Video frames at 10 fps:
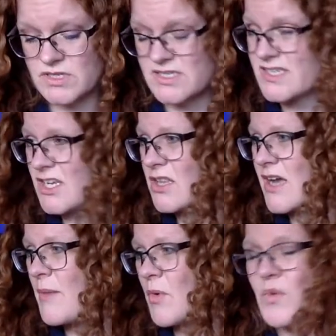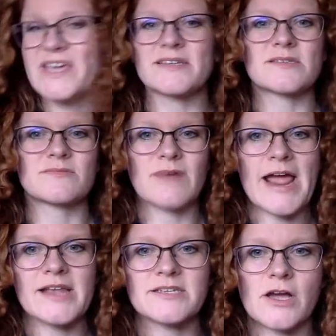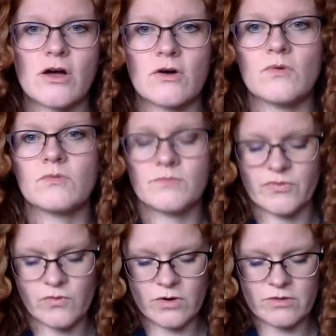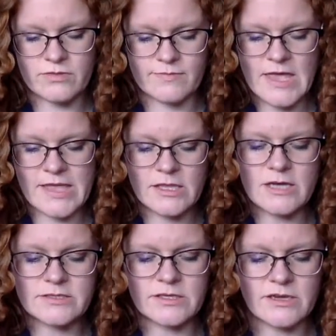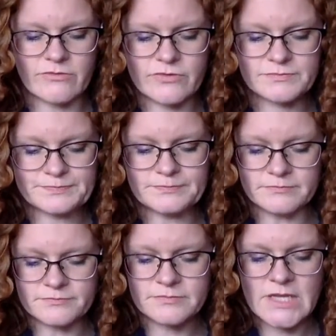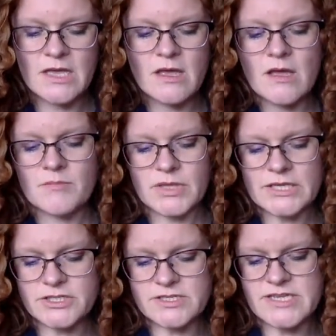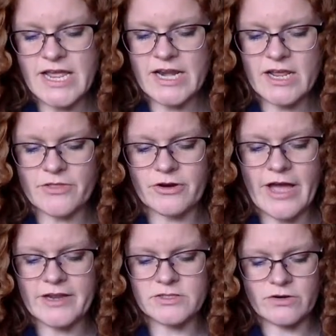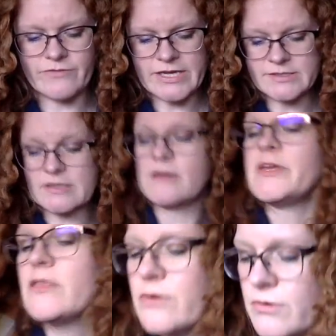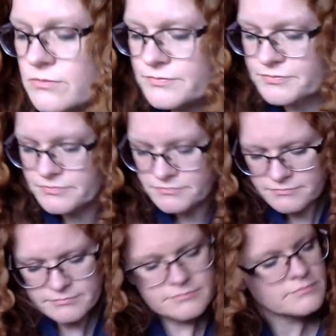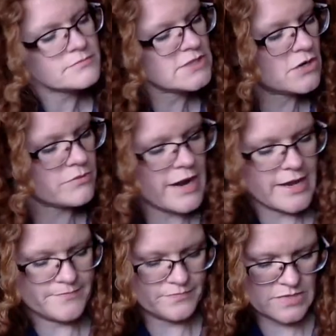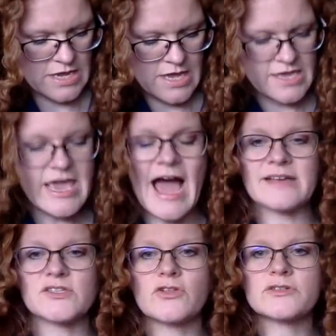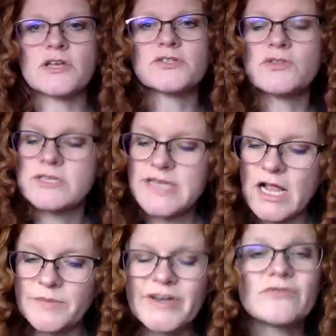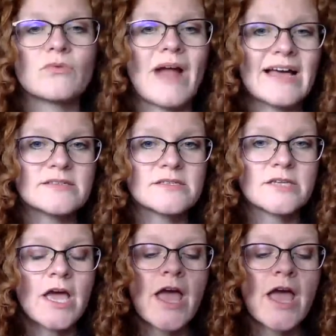still a couple weeks, right, to go before the in-laws leave. But let's just see any other guidance or advice coming through. All right. Yeah. So there's also this element of rest,